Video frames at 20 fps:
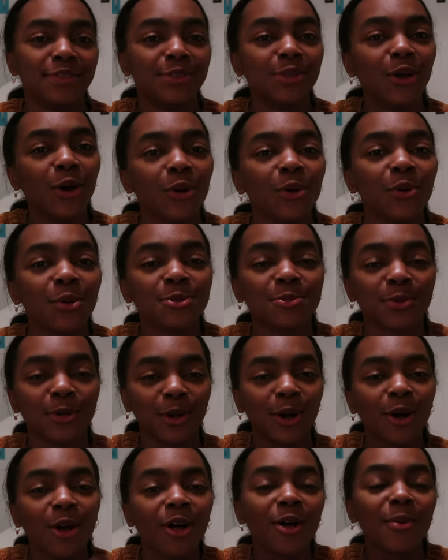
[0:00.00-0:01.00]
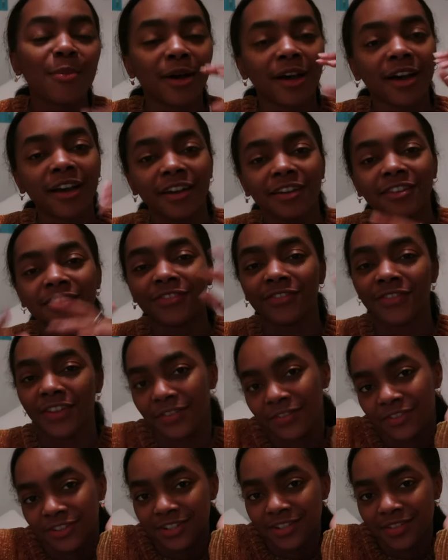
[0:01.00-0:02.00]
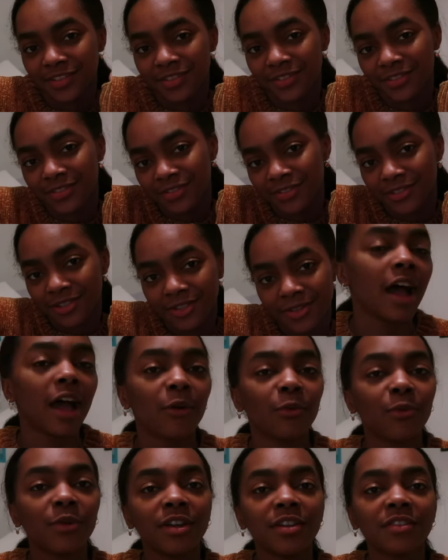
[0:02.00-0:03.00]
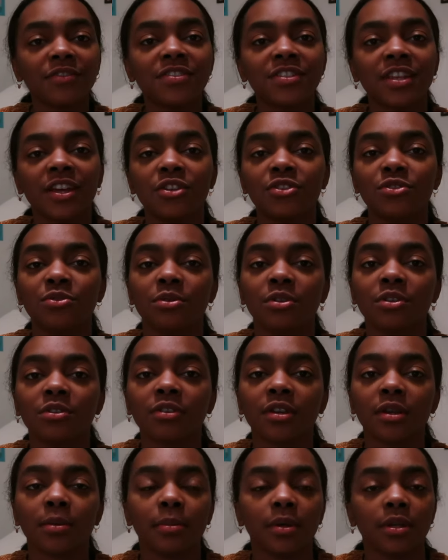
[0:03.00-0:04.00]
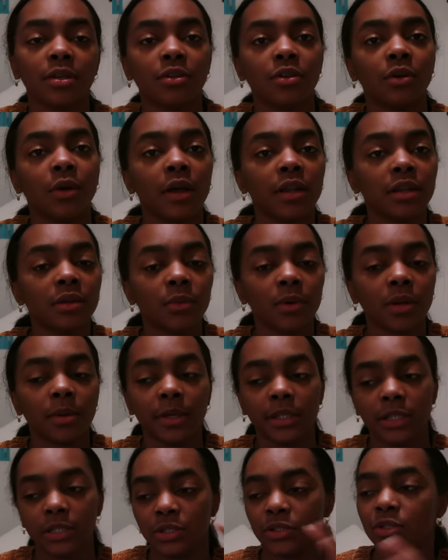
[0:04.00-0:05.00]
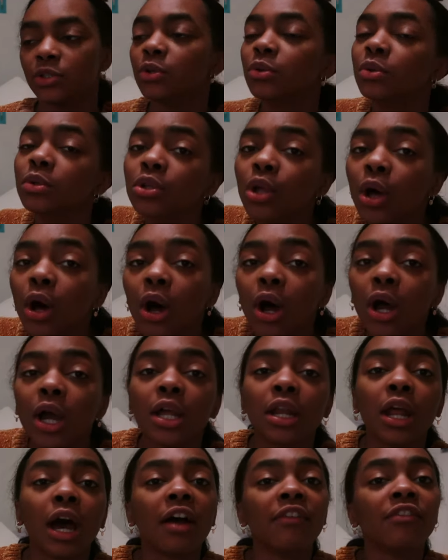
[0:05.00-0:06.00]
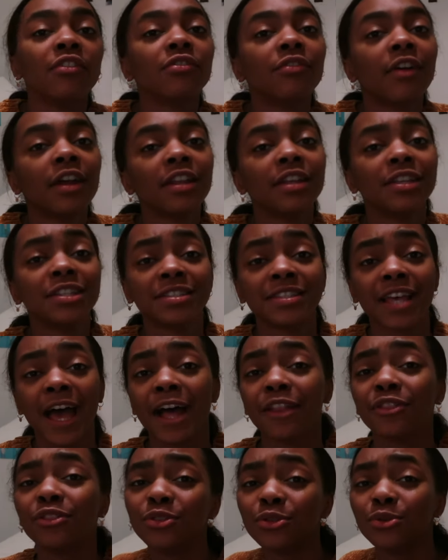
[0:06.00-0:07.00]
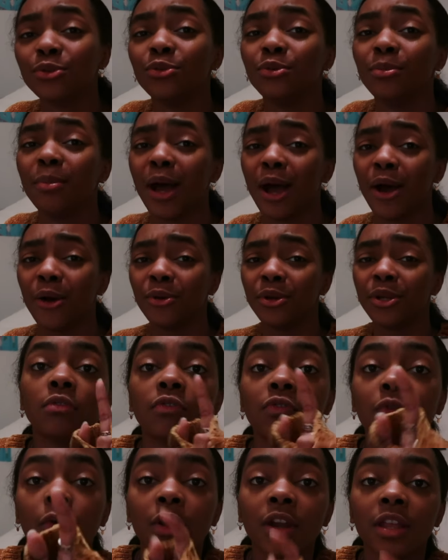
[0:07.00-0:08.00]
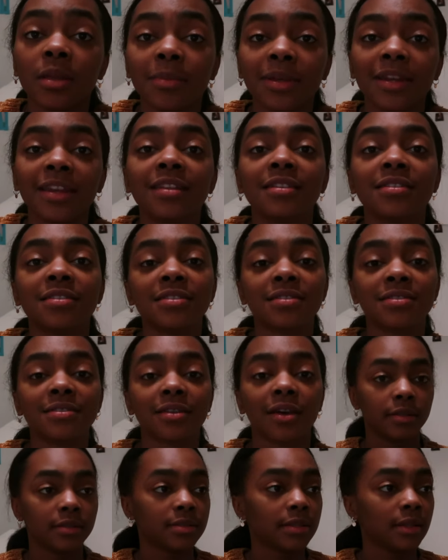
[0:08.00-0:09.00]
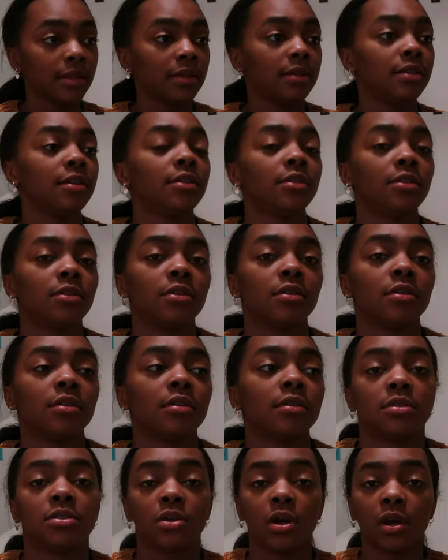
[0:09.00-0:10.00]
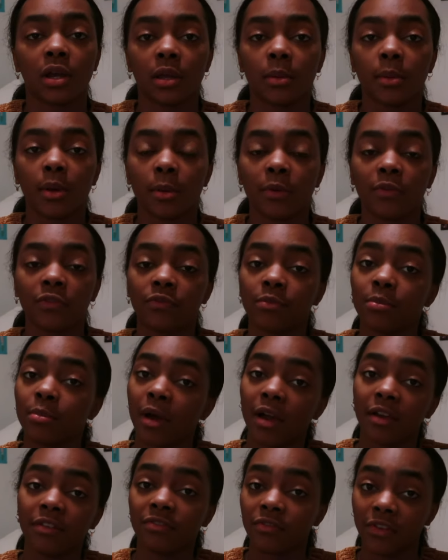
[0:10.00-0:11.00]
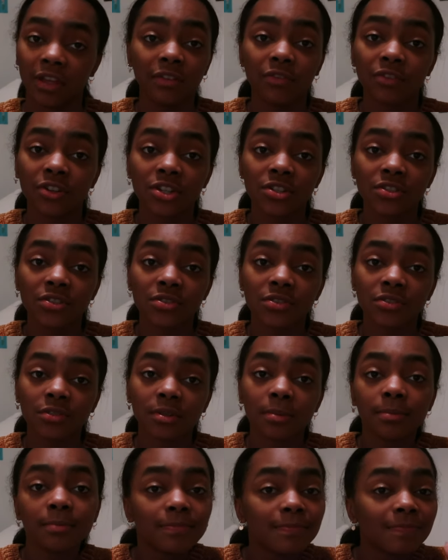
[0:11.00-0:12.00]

those were all my favorites. I would have said jewelry, but you know, I didn't want to make this too long, and I've already sat through about 40 minutes sitting here talking about my favorites.